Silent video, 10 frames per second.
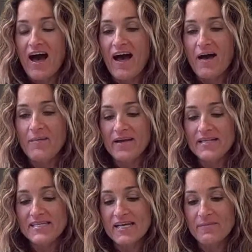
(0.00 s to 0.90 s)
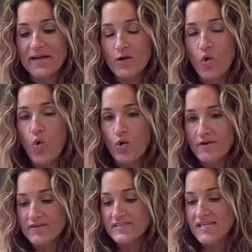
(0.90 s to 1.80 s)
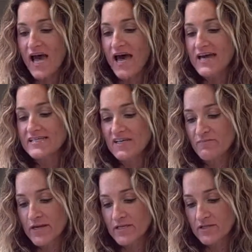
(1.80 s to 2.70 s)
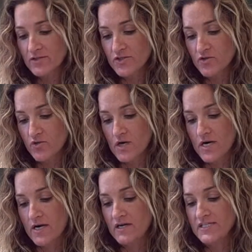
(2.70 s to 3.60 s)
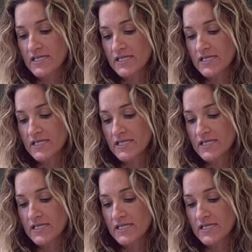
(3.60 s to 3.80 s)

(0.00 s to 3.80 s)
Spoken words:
And I take about a quarter size of my Neil George